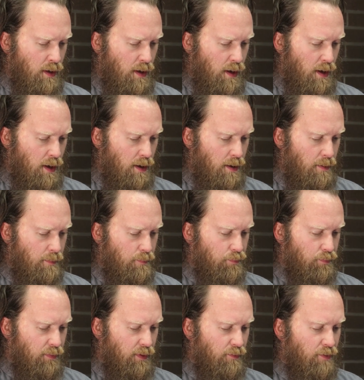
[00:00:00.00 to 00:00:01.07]

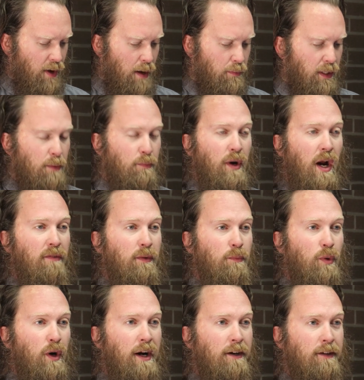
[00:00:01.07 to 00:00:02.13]
Family and private
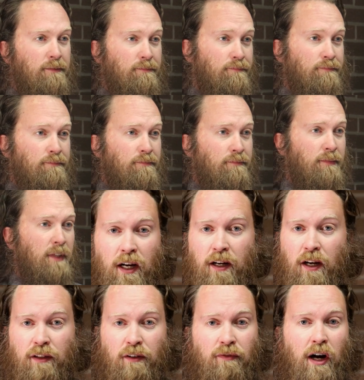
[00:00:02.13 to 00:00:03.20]
prayer.
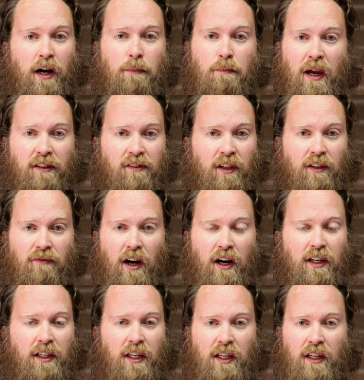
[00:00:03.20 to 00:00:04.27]
Another very basic,
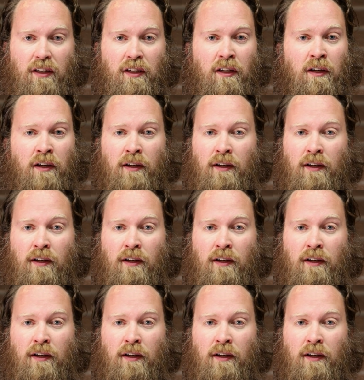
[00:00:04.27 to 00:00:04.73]
very key